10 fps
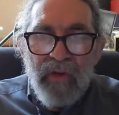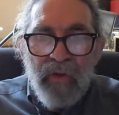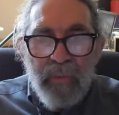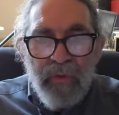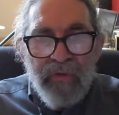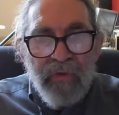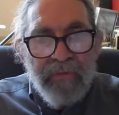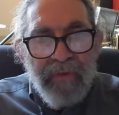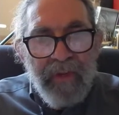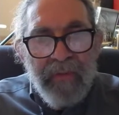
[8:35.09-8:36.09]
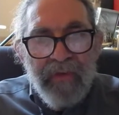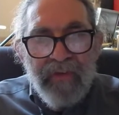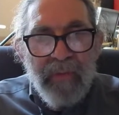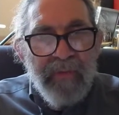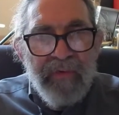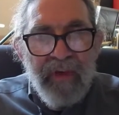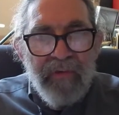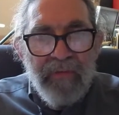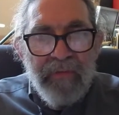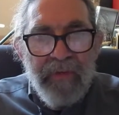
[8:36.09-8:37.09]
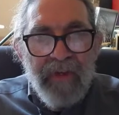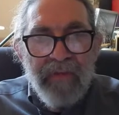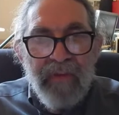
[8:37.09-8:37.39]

You put your faith in some state of affairs